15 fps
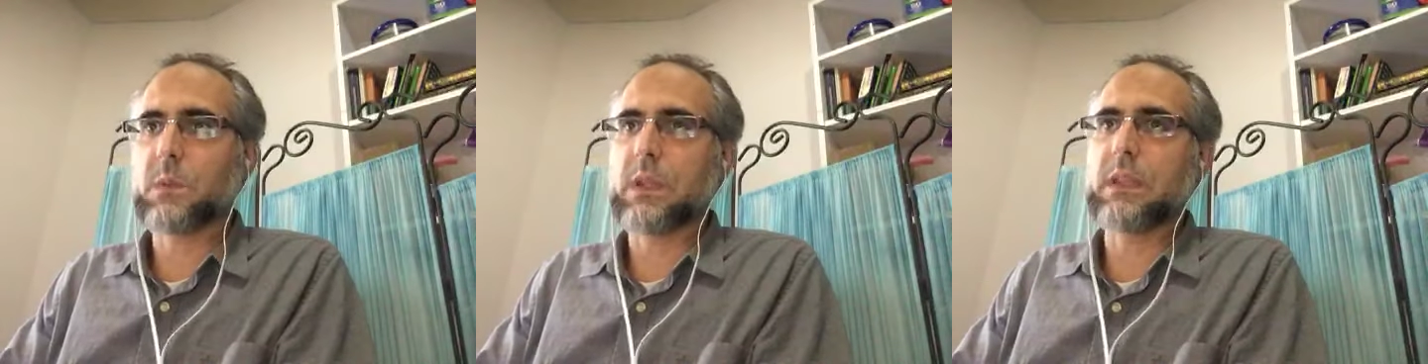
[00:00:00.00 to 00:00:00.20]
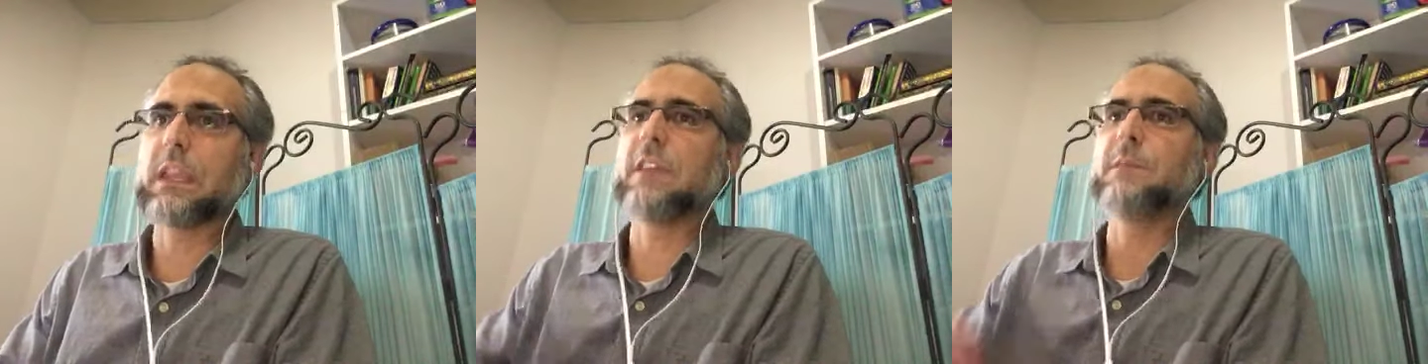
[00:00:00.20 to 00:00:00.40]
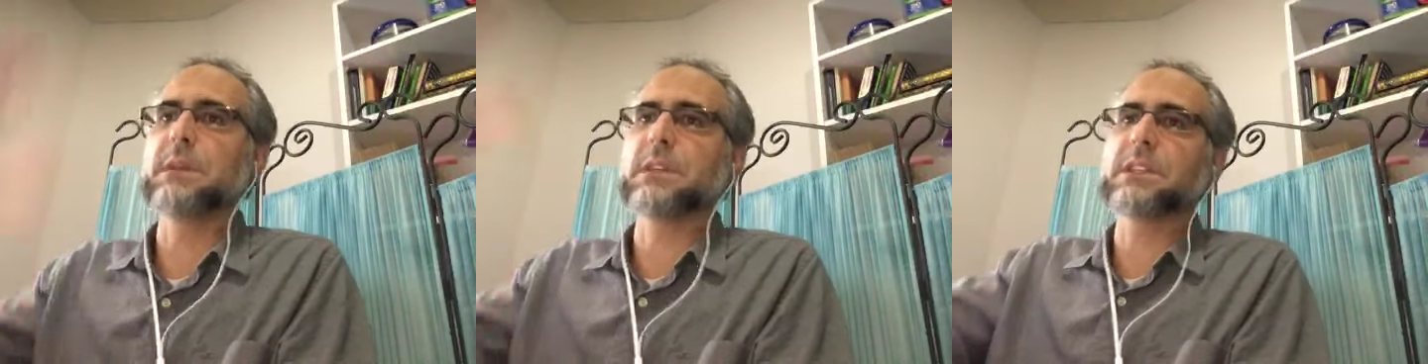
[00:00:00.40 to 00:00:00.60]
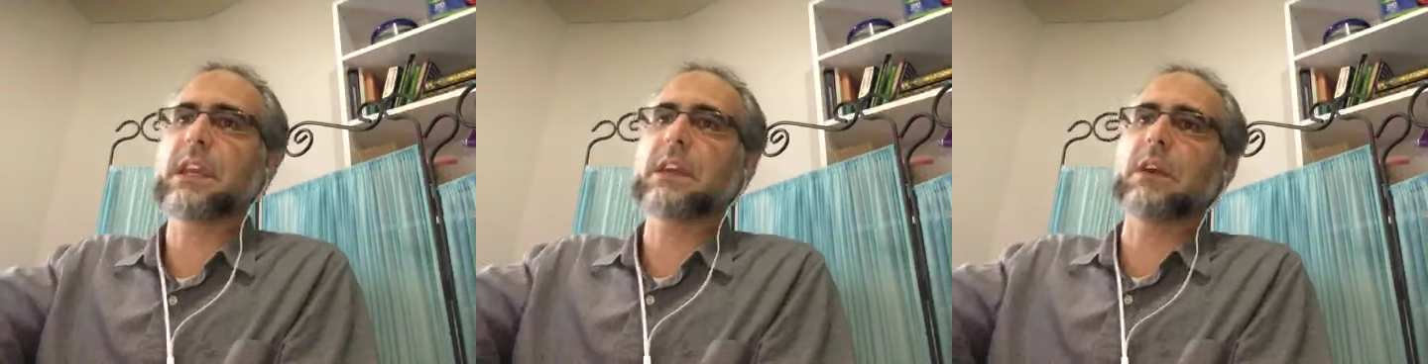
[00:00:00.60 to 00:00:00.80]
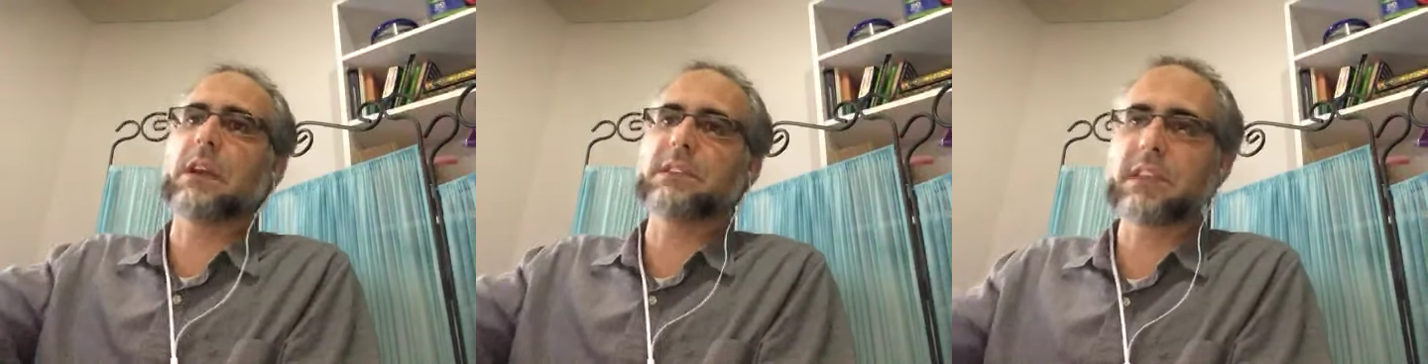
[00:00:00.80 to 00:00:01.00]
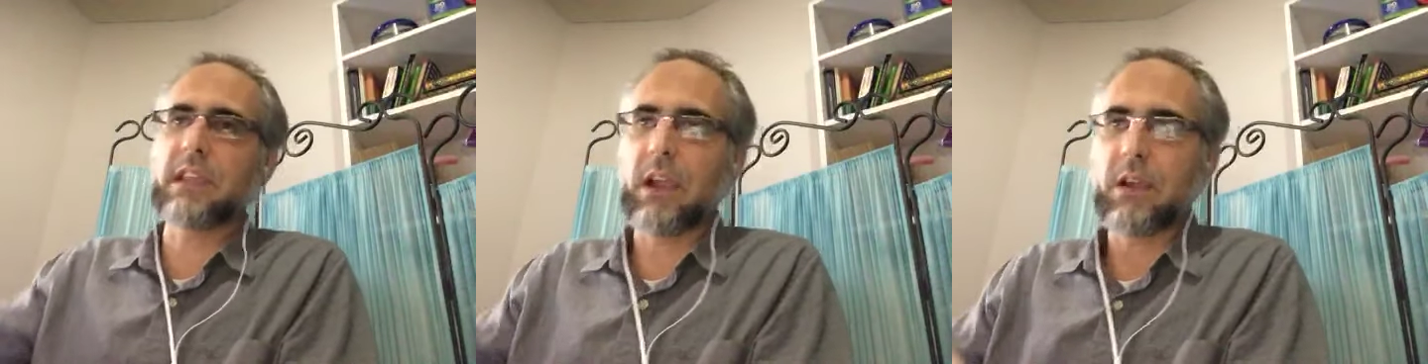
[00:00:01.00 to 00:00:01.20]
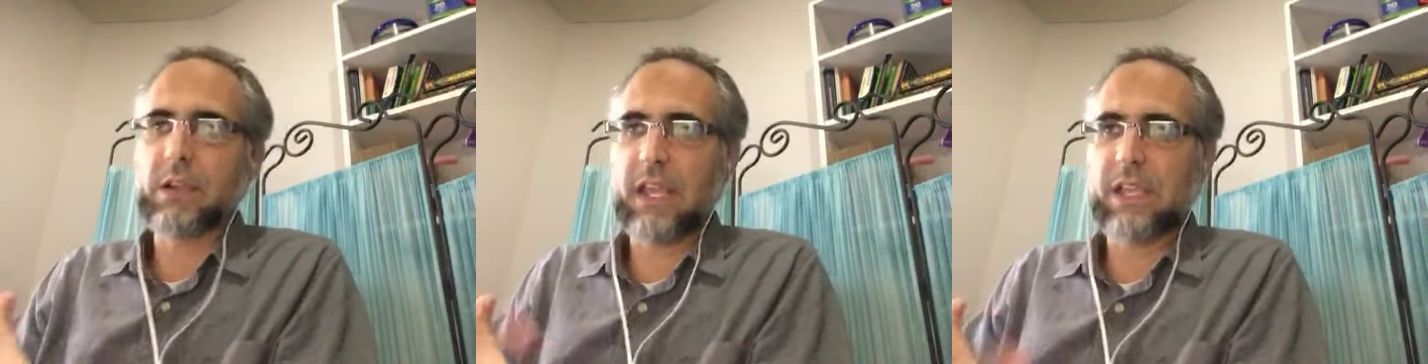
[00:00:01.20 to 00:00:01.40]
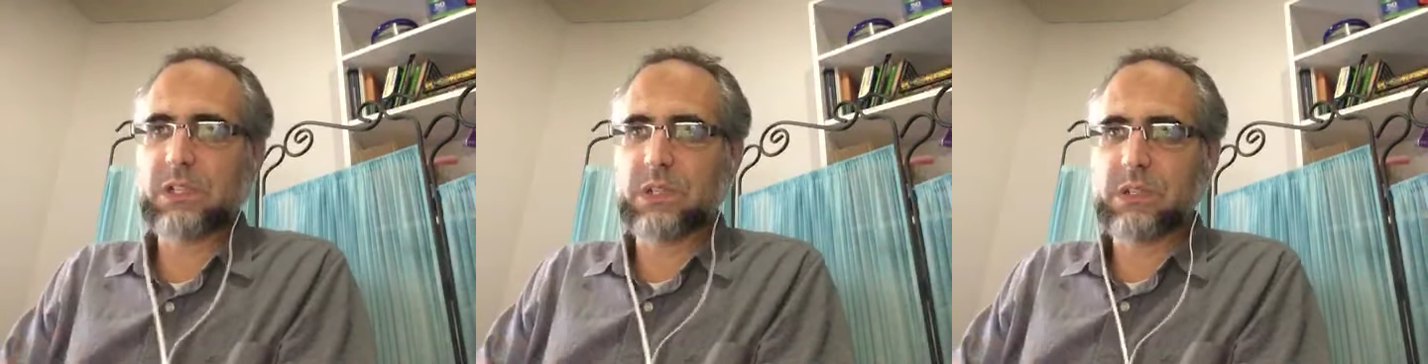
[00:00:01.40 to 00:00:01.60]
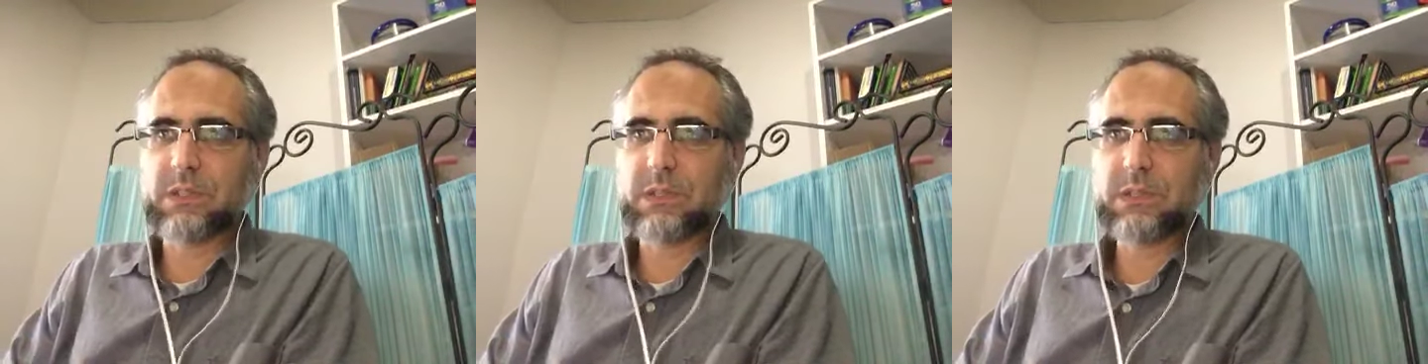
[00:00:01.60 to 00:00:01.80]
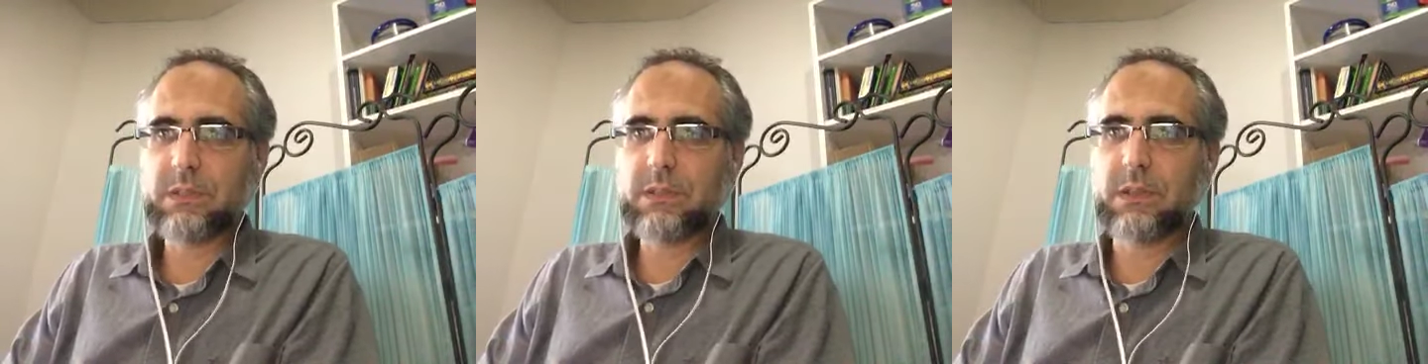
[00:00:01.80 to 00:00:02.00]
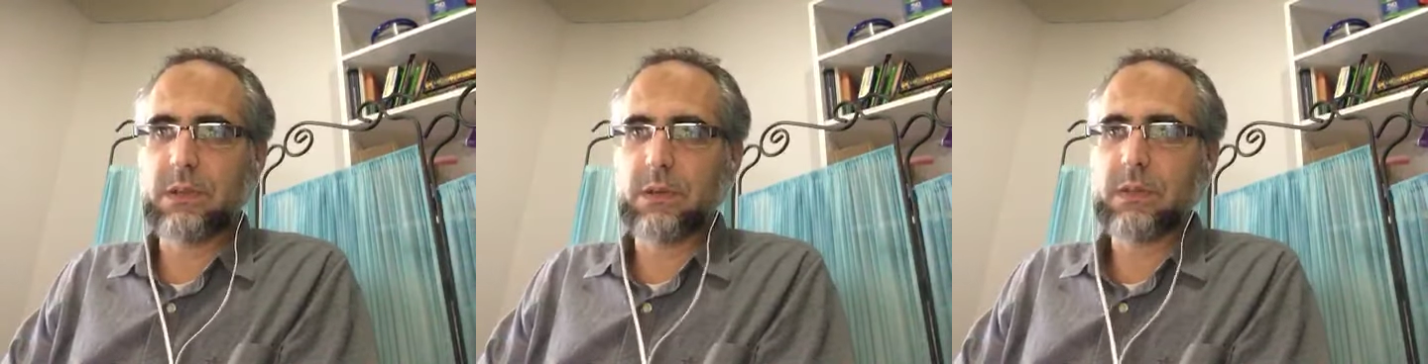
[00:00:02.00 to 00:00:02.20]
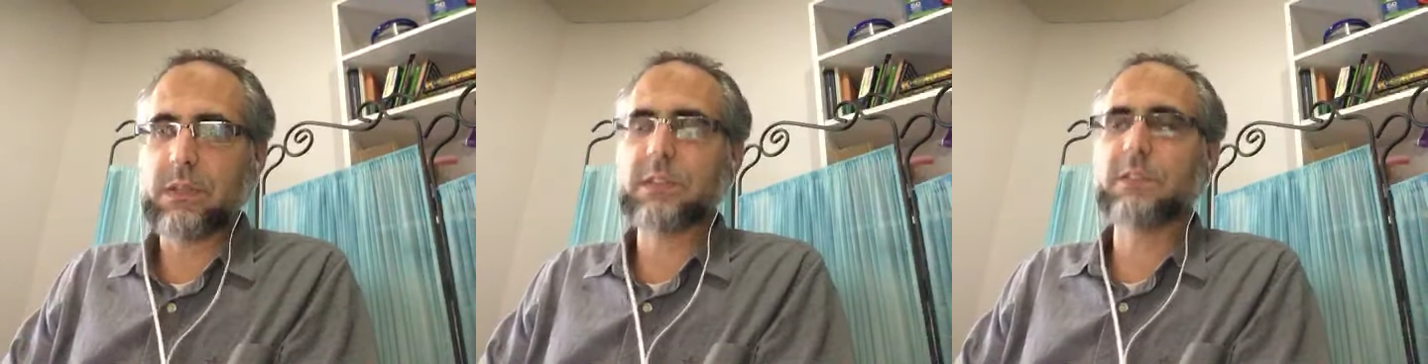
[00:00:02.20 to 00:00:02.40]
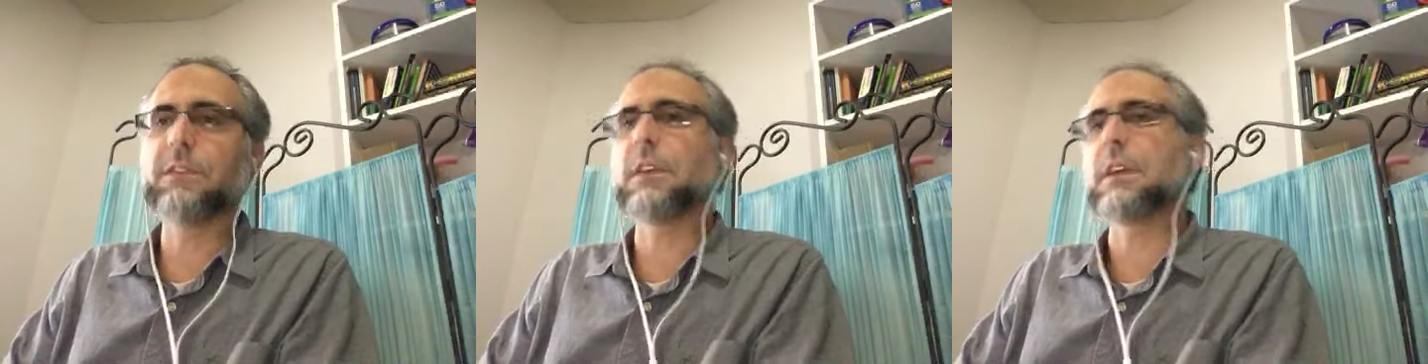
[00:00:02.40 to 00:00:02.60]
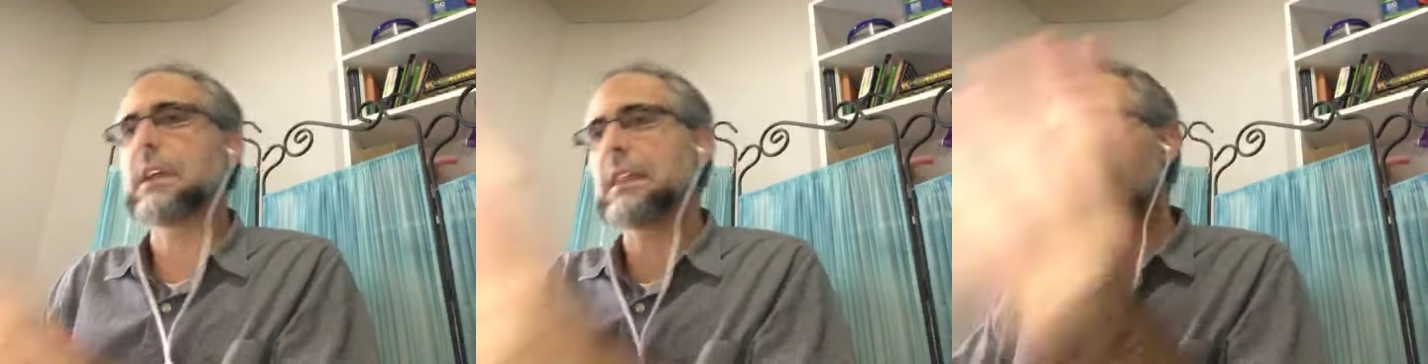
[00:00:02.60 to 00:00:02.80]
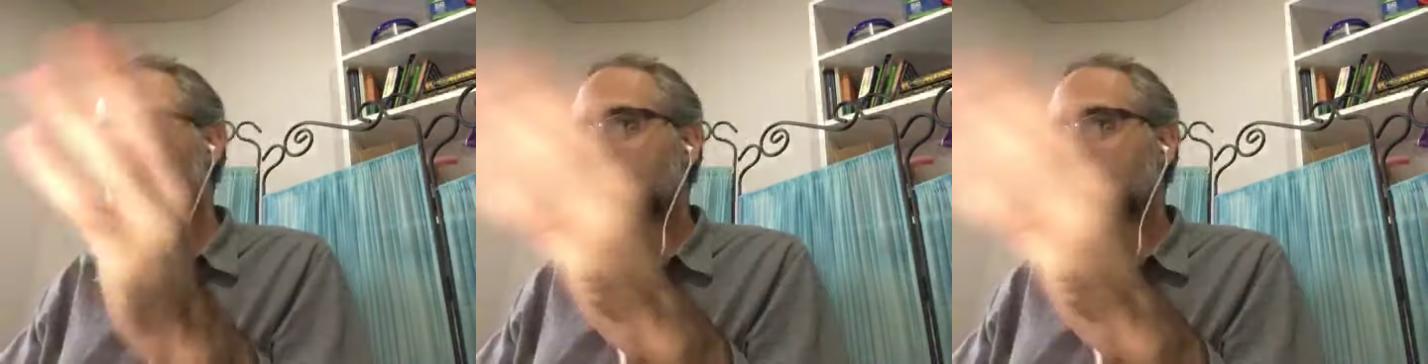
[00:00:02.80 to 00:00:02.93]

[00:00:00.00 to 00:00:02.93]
when they've been terrorizing our nations? This is very